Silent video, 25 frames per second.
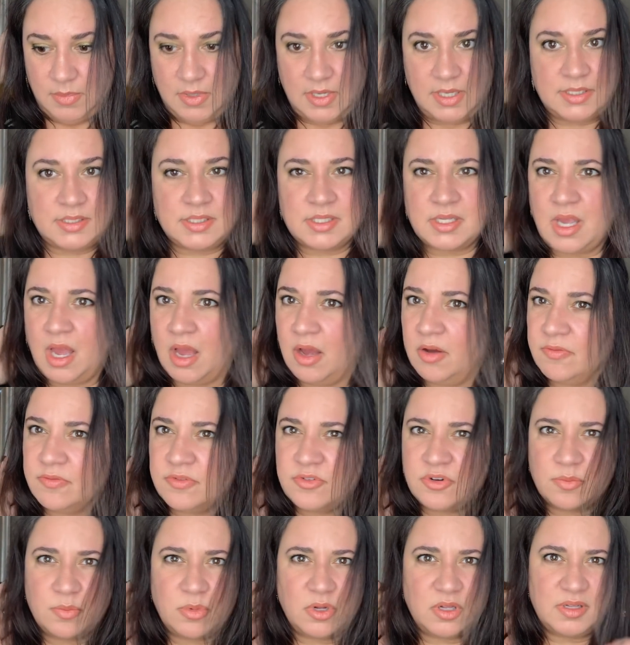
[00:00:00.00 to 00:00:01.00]
It's
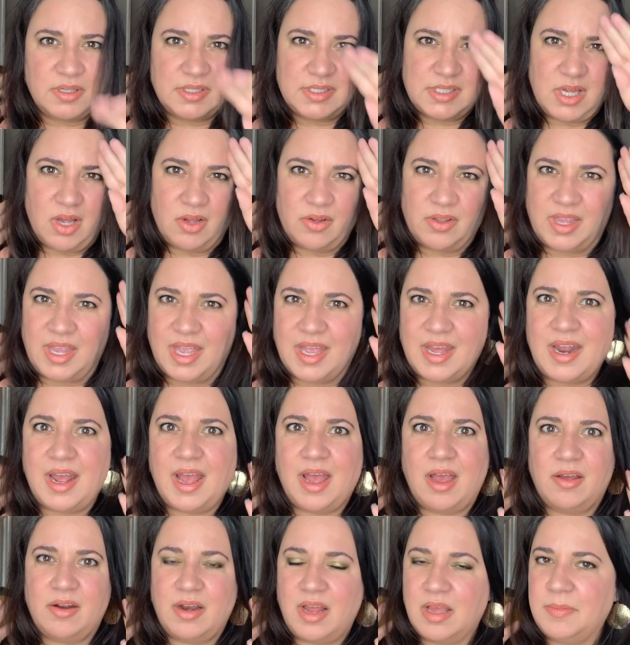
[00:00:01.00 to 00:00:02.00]
comfortable as I'll get
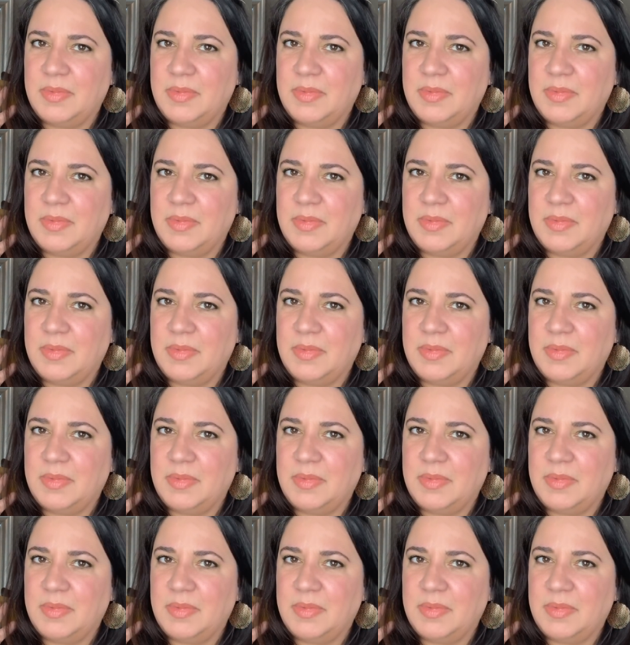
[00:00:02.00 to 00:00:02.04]
out.